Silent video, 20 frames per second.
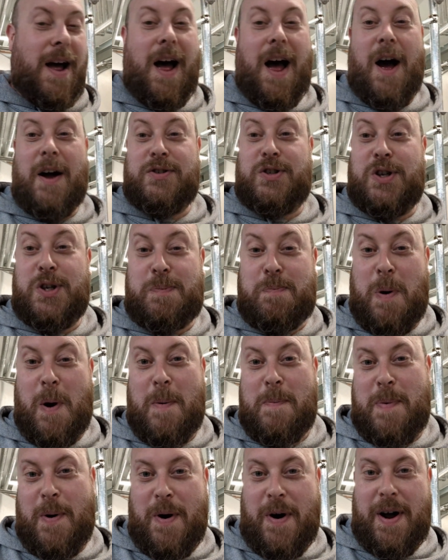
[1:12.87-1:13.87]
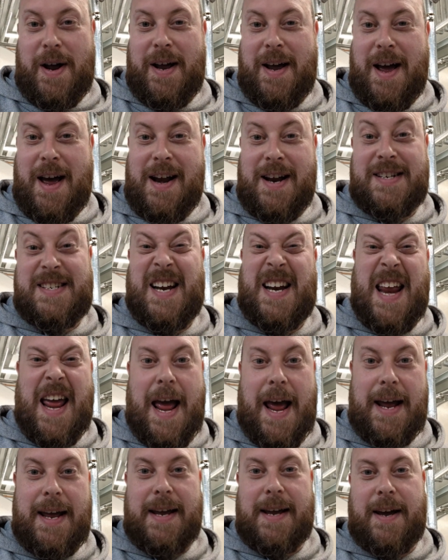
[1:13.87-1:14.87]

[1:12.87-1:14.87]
I just popped by and I said, hey,